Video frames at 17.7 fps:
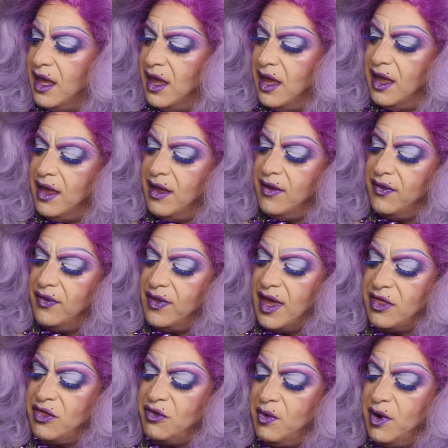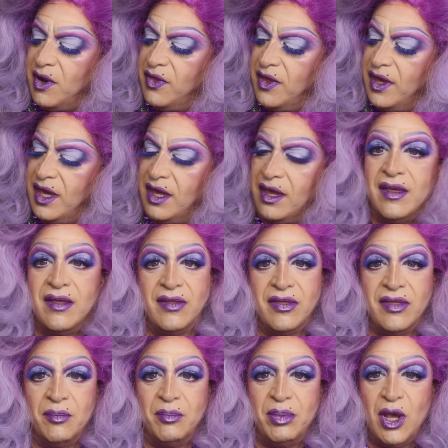Uh, that's where the,
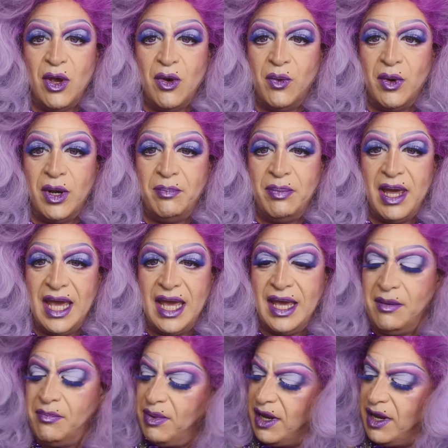the blue would be,